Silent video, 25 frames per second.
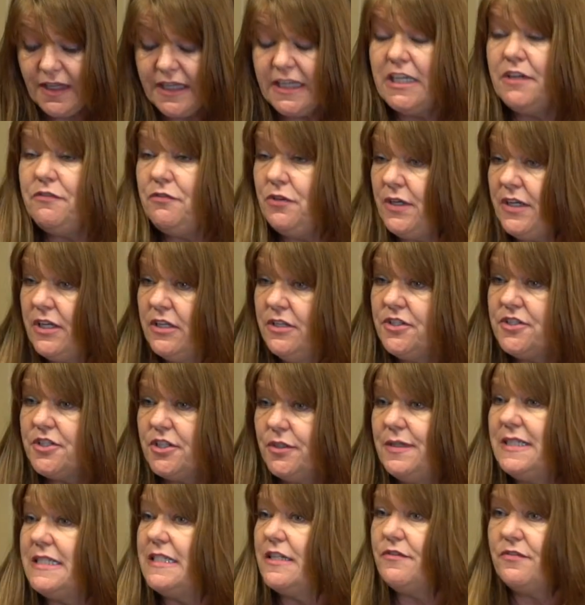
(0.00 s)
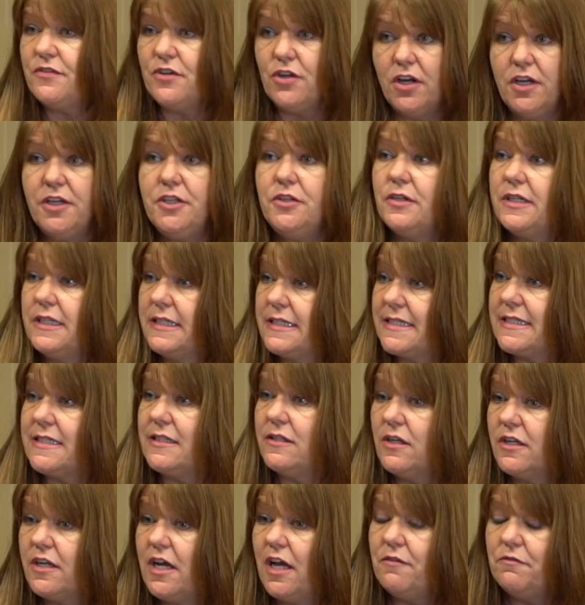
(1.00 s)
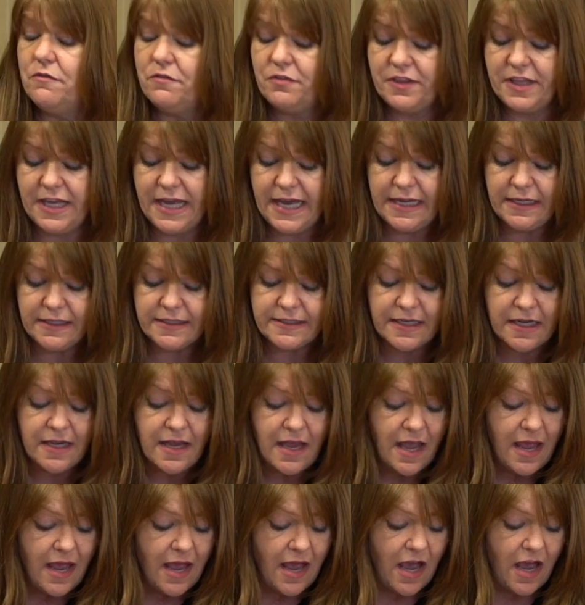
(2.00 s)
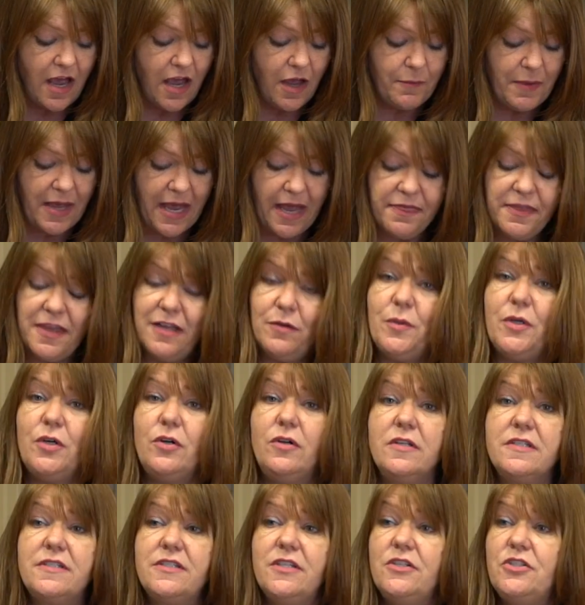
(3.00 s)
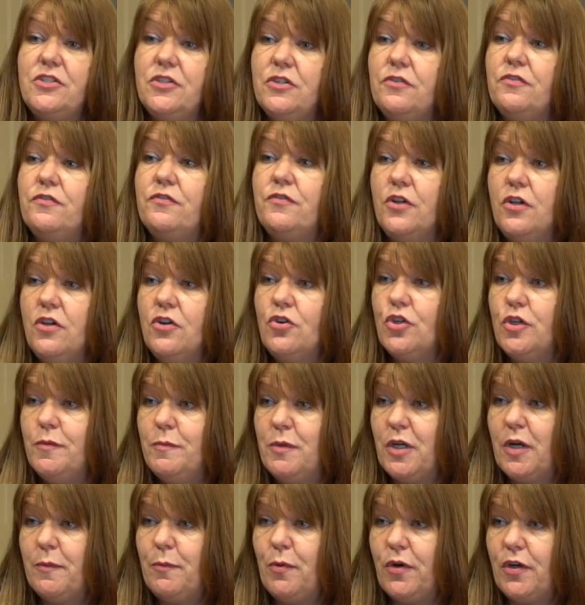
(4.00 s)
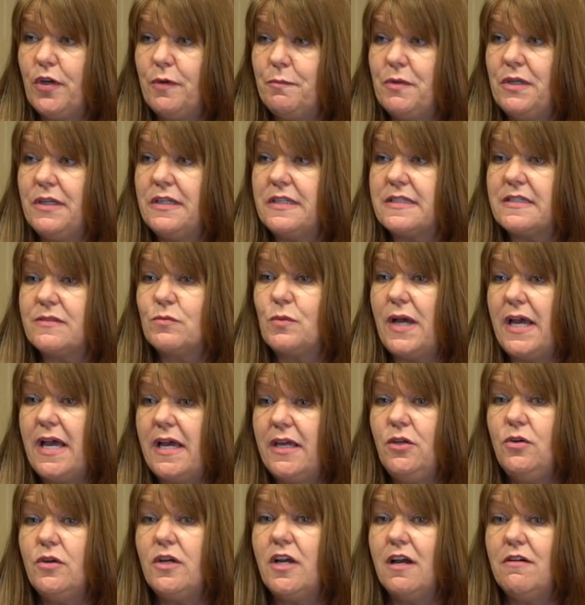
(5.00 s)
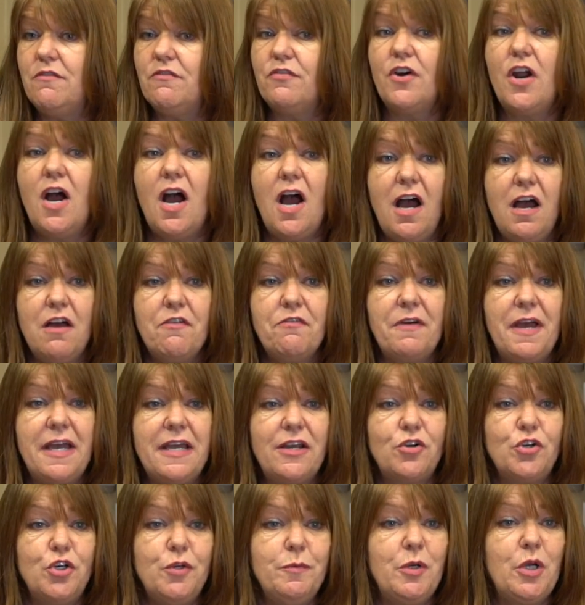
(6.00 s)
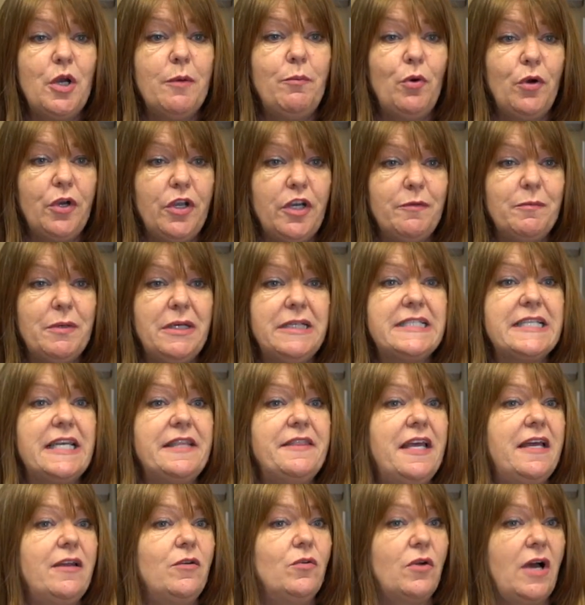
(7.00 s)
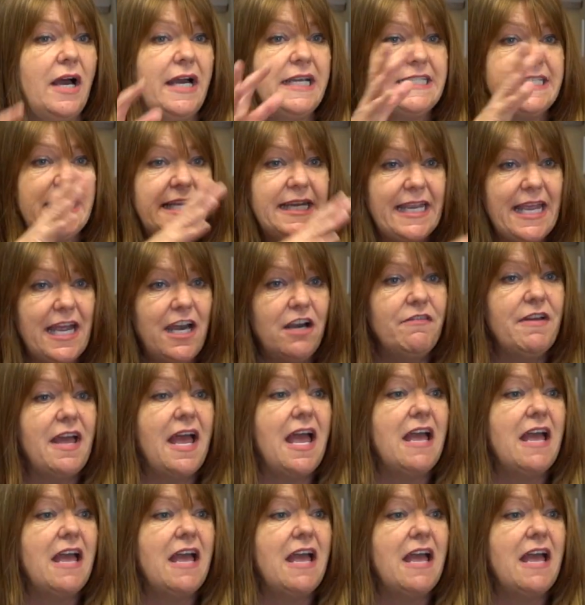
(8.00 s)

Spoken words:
if you can do it. If not, you can still come for that. And then we also do full grooming appointments where you come for a half-hour grooming appointment and then I take care of